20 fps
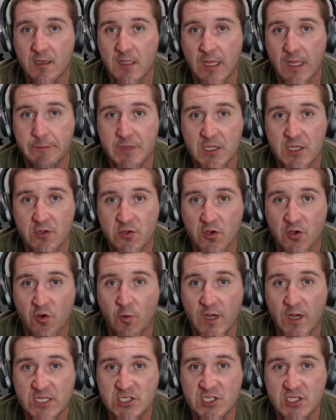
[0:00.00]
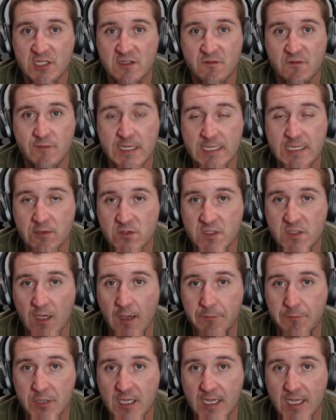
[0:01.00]
Let me know your questions, video
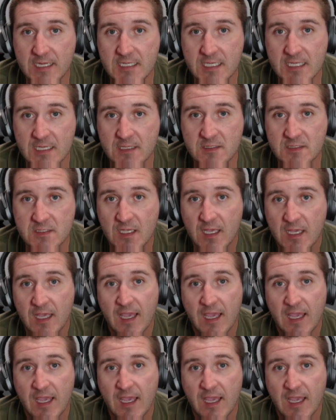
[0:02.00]
topic ideas.